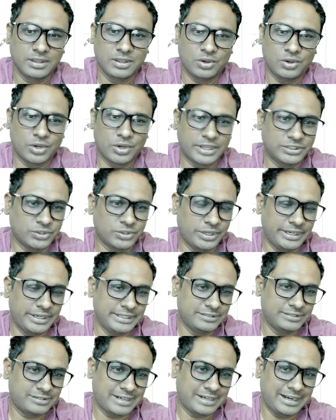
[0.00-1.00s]
Okay, so it
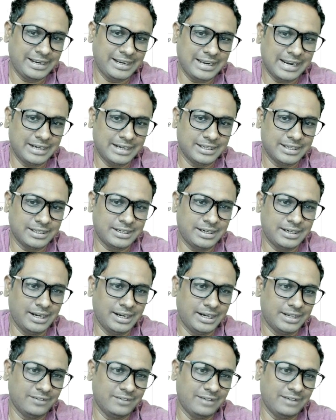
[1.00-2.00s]
is trading at a
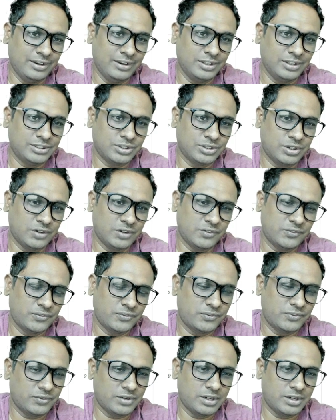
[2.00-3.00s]
relative valuation
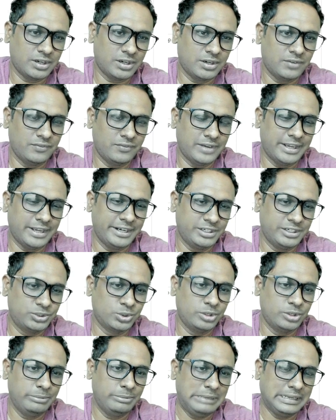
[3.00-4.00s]
of where it
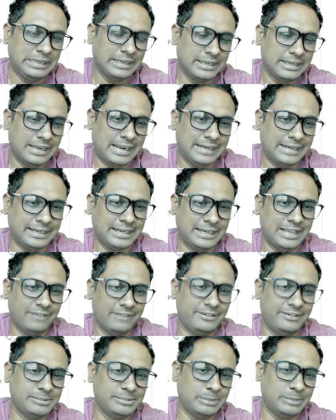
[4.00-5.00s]
should be at an
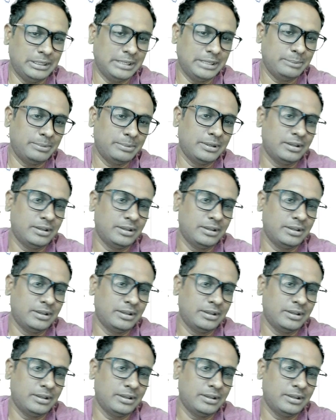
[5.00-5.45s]
average multiple.